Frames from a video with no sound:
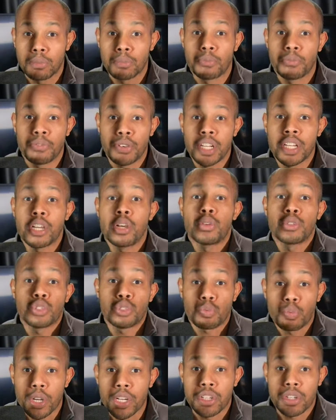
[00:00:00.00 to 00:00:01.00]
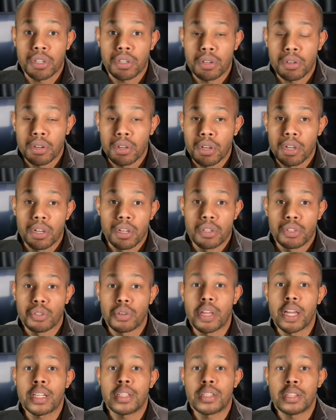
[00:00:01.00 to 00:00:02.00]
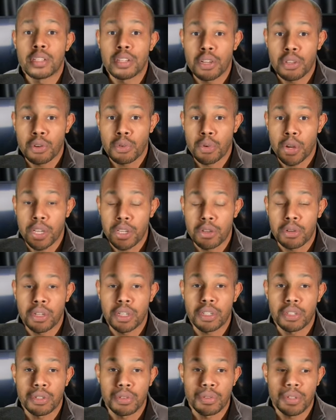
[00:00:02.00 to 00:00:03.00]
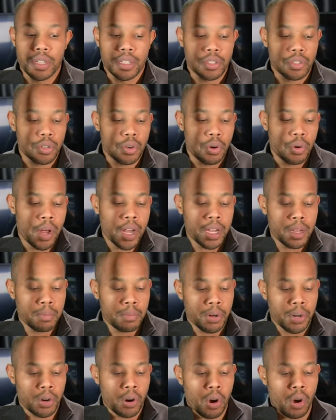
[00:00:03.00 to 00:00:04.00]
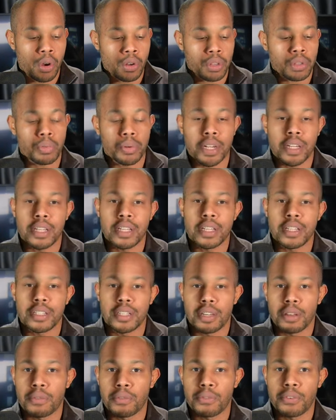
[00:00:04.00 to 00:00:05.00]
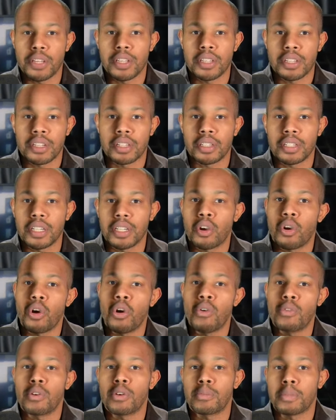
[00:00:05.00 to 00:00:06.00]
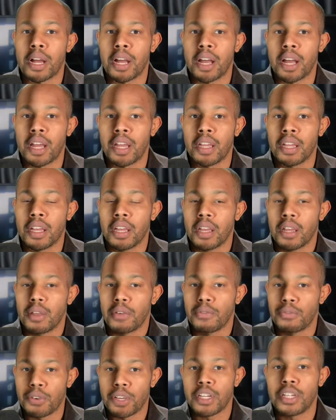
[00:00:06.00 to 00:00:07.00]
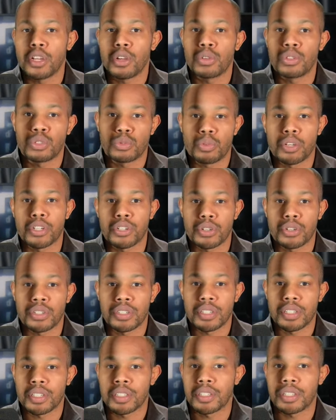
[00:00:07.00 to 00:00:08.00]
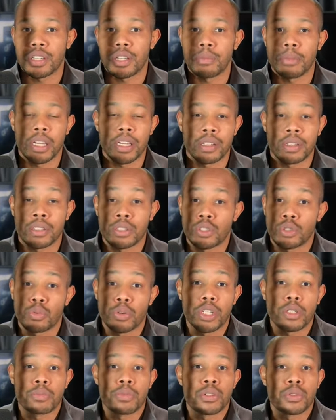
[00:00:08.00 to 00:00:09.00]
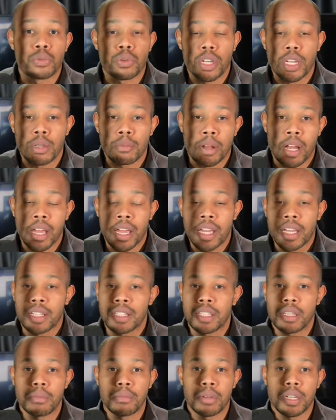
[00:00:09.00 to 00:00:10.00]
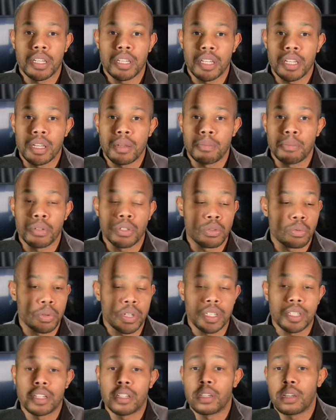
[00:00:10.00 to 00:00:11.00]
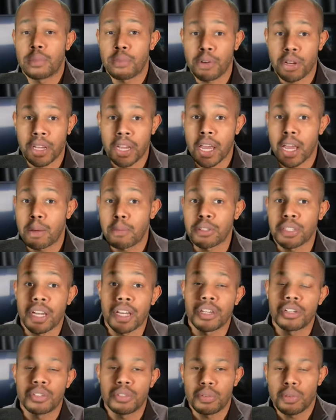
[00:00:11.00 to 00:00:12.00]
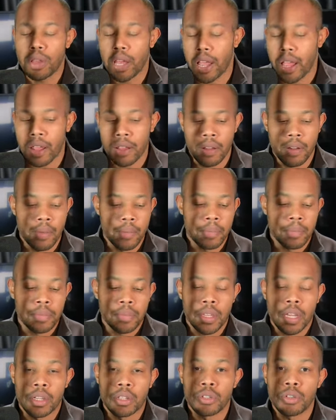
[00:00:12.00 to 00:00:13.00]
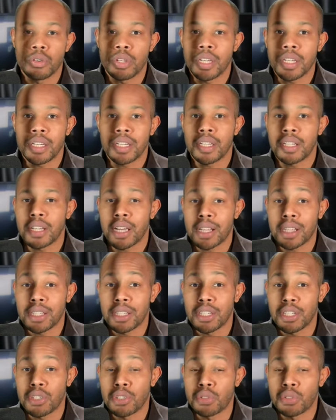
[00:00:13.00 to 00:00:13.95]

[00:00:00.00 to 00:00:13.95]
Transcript: video switcher so that's another way you can do this. So I could bring all three of these in physically over my video switcher system and switch between my ATEM mini between the different cameras. I could do that. You can connect these